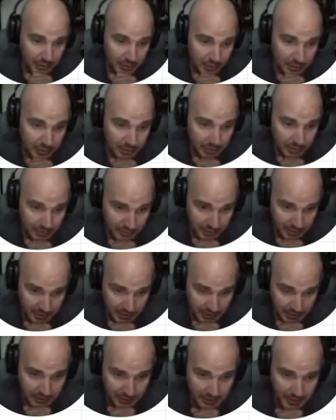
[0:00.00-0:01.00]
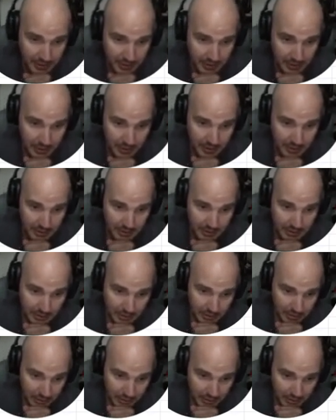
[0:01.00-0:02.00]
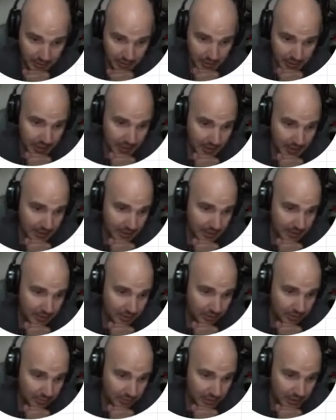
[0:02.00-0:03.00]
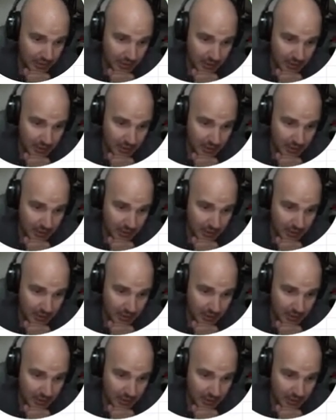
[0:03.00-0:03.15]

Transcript: third day, that 3